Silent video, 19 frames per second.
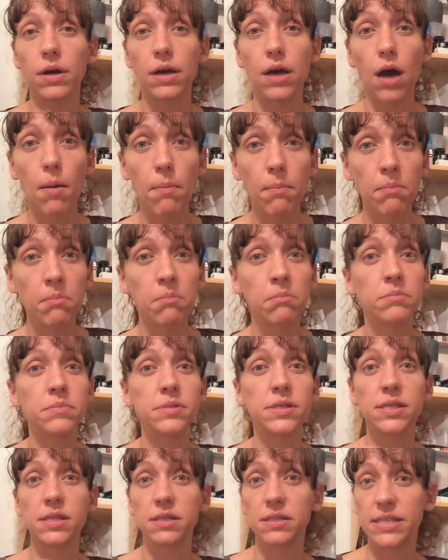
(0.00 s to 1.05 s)

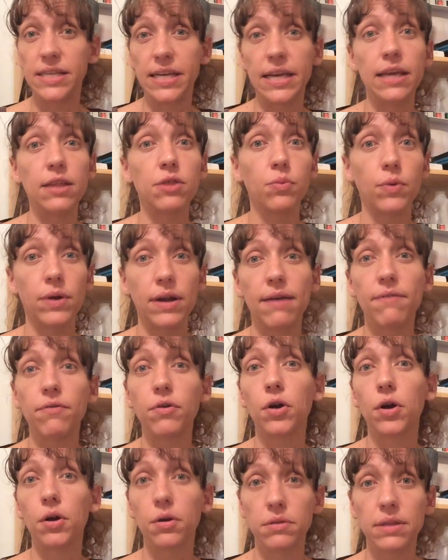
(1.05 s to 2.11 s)
gums, teeth,
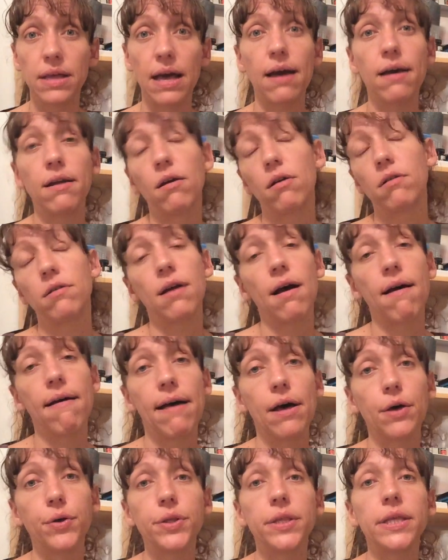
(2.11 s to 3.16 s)
whatever, that are not
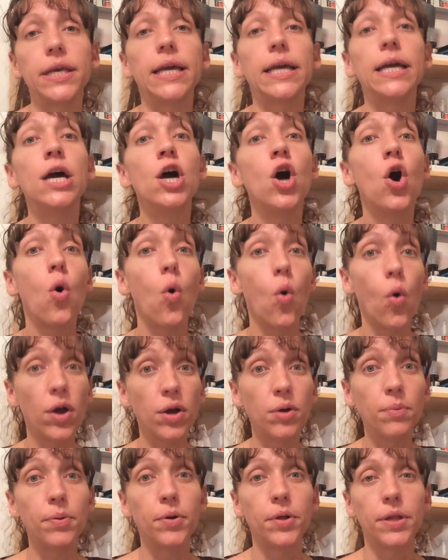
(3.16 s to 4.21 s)
healthy,
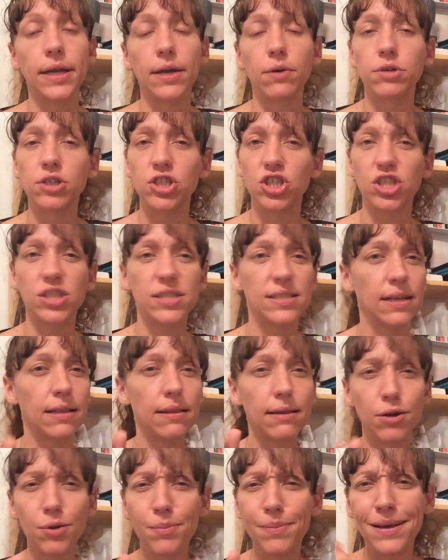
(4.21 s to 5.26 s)
oil pulling, which is just a
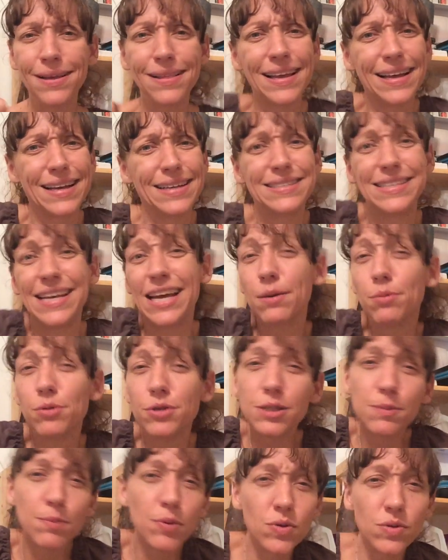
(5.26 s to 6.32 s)
little bit, like a
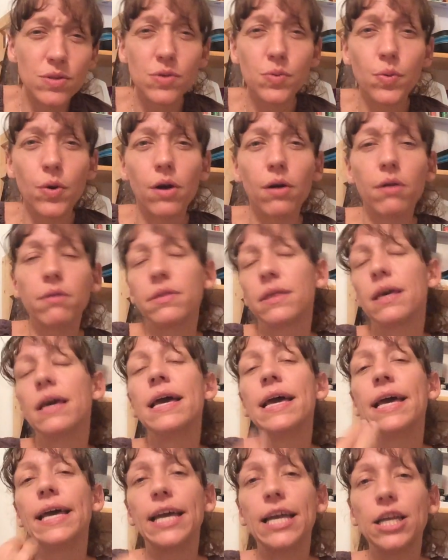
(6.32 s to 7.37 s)
tablespoon's worth
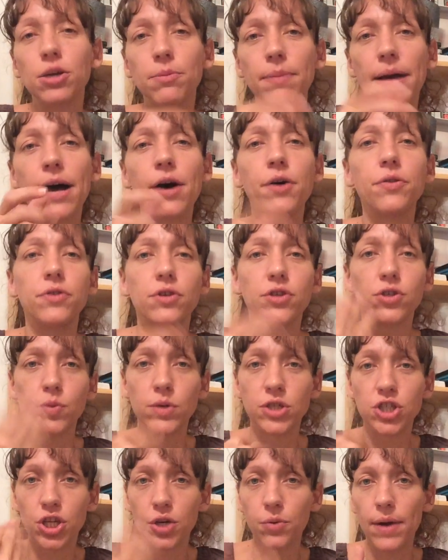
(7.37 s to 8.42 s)
in your mouth. You
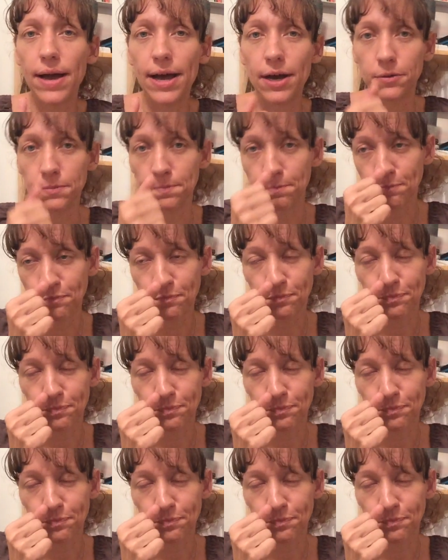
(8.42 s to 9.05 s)
swish it around.